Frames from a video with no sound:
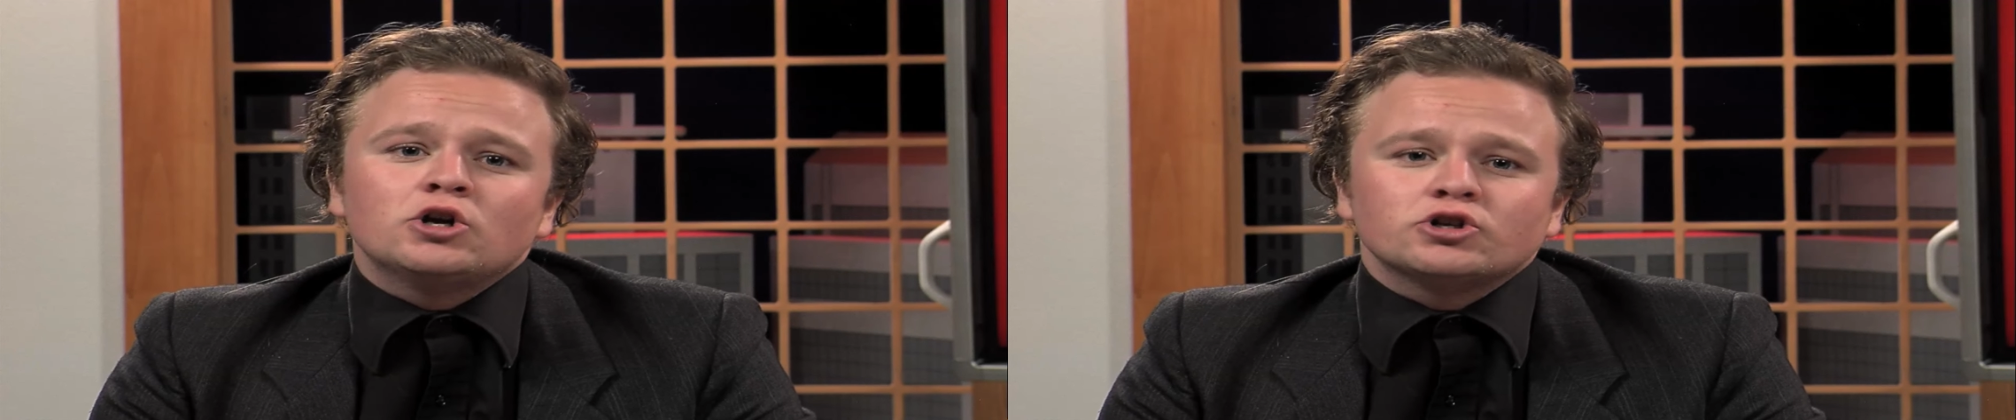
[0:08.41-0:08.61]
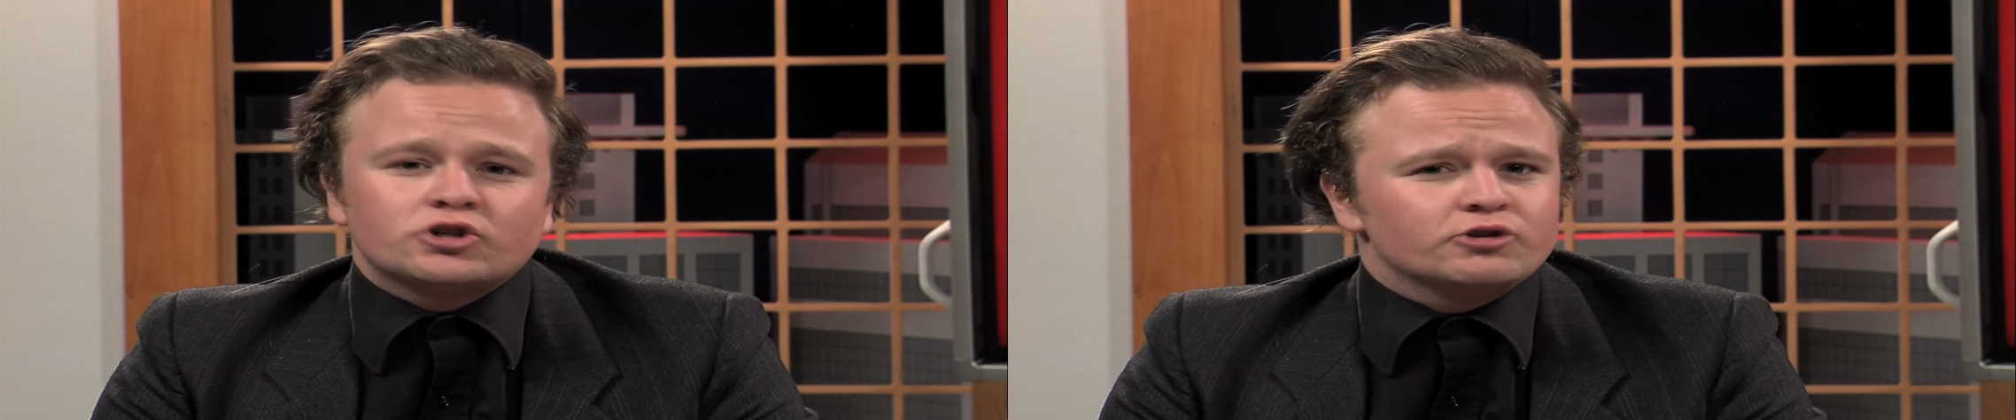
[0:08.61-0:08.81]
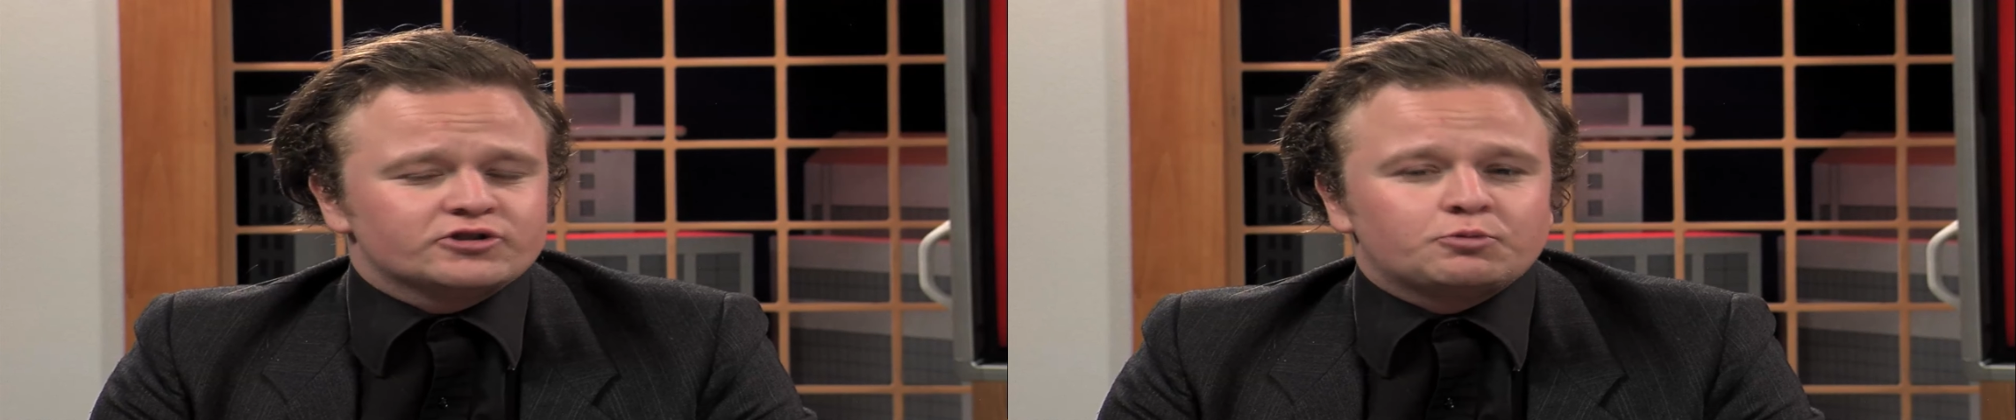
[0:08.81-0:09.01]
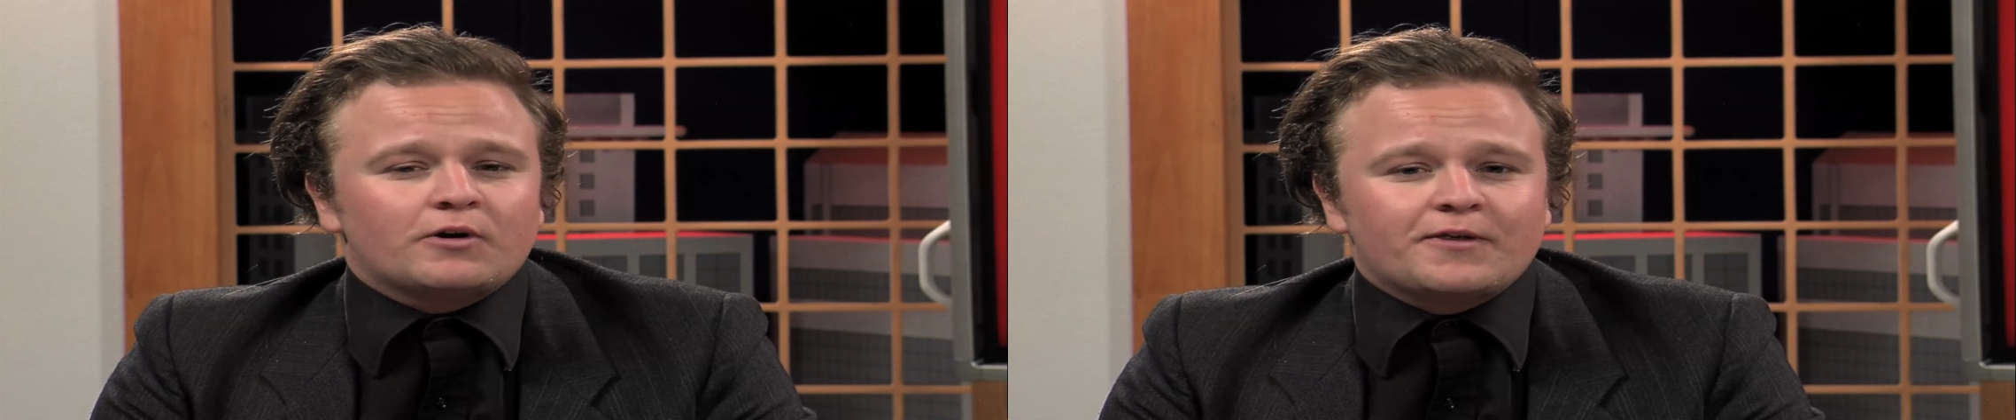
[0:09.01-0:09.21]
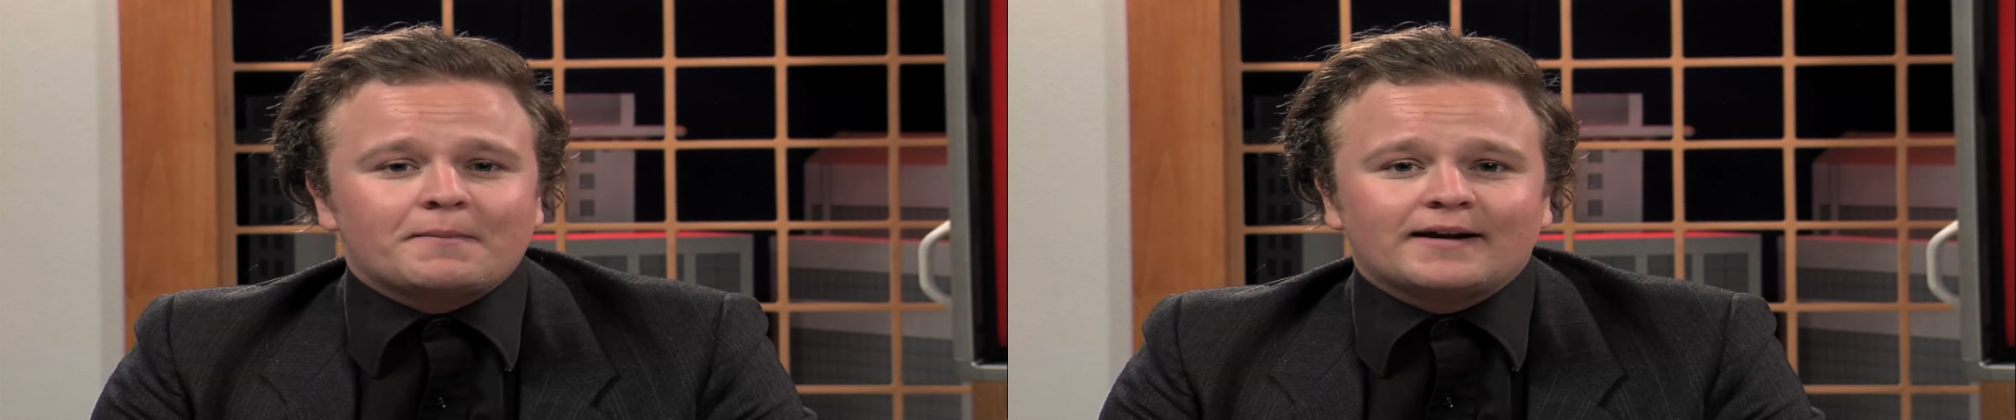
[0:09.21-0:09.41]
shows us
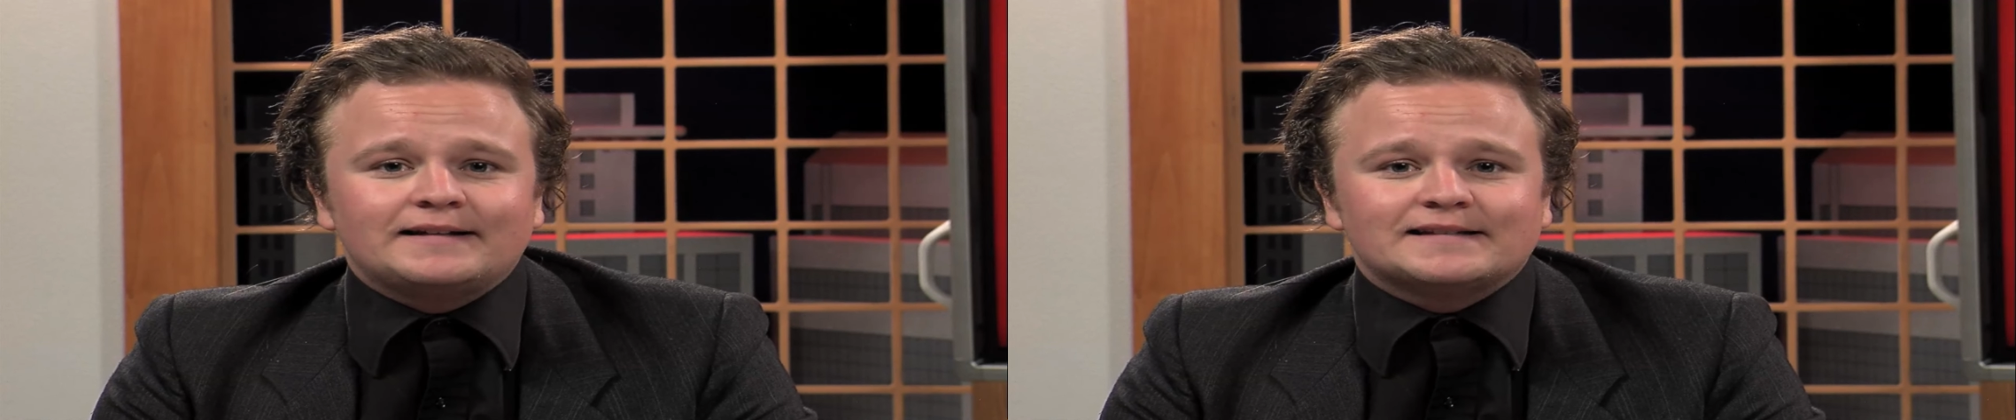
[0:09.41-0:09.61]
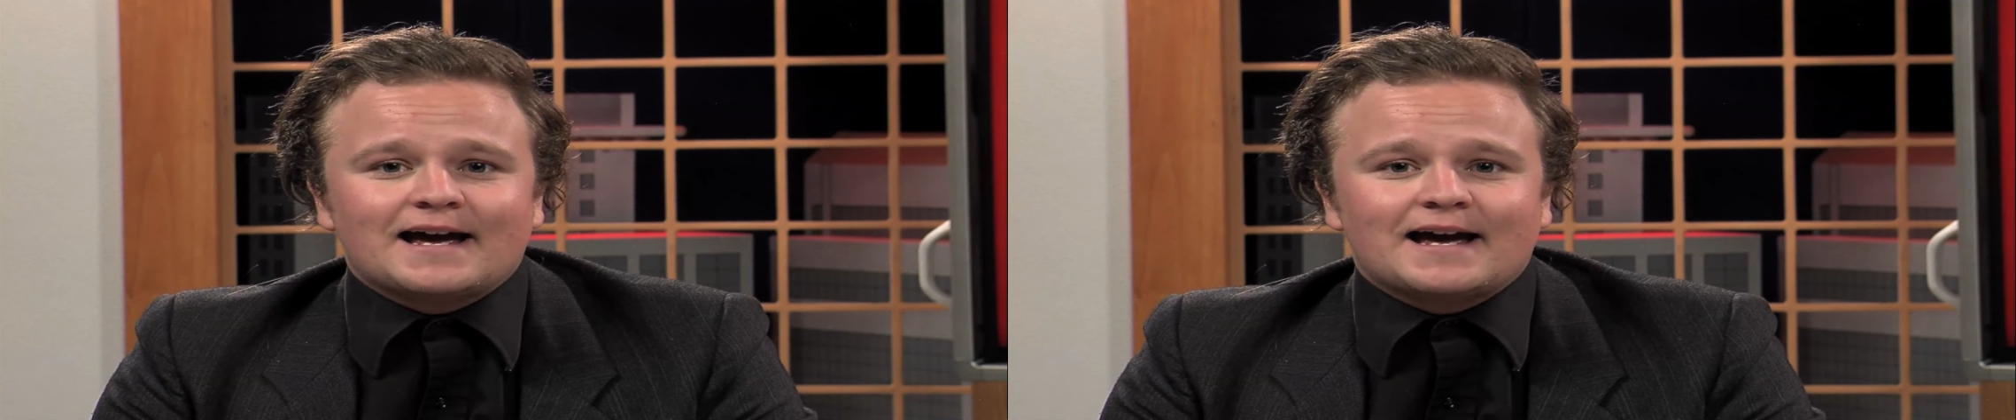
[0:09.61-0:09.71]
where the money's